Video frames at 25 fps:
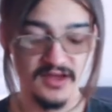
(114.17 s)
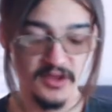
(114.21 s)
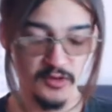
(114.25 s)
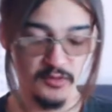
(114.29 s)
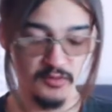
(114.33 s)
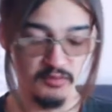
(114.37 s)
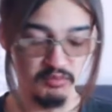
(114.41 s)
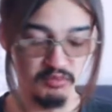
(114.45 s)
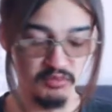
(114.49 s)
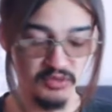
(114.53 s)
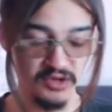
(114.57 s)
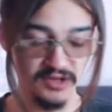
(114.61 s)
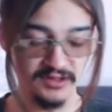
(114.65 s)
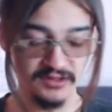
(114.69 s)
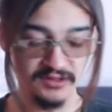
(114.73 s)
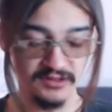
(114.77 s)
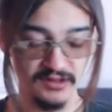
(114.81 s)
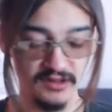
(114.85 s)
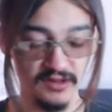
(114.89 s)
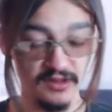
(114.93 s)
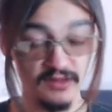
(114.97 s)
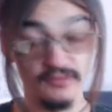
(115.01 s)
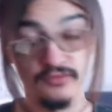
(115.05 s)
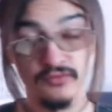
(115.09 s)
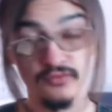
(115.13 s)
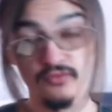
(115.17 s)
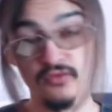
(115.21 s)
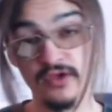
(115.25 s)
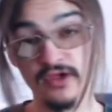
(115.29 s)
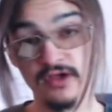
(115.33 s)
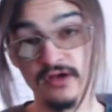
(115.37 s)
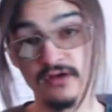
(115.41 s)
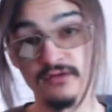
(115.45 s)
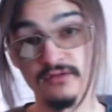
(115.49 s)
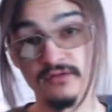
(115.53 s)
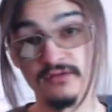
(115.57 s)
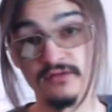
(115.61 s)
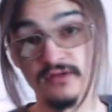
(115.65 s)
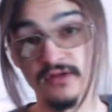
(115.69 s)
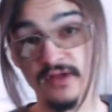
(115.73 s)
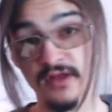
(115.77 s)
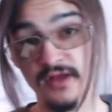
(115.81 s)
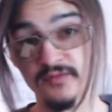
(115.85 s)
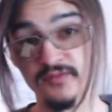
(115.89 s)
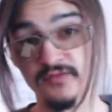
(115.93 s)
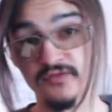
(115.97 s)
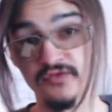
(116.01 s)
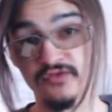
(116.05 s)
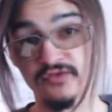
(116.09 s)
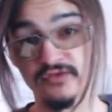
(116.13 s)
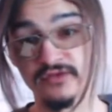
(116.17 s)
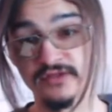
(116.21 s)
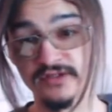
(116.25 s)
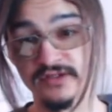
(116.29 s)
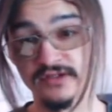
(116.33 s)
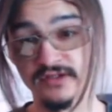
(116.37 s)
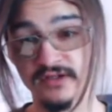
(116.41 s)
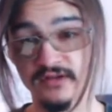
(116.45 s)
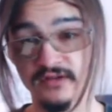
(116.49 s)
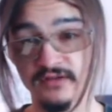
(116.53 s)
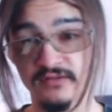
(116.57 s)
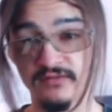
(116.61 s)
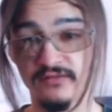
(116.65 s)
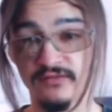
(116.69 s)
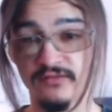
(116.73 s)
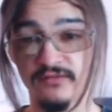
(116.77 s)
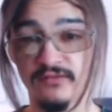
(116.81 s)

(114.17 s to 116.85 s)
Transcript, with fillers: But if we condemn for self,